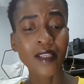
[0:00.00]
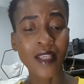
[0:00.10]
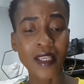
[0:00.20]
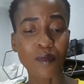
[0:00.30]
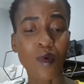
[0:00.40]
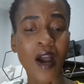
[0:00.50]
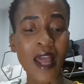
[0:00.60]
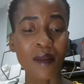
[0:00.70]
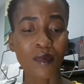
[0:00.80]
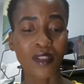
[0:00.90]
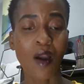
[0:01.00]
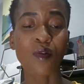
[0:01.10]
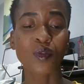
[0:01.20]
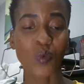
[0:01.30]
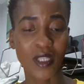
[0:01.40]
Says Mohale
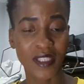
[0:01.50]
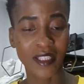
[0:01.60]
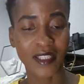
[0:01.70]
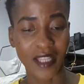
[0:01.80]
Motaung's wedding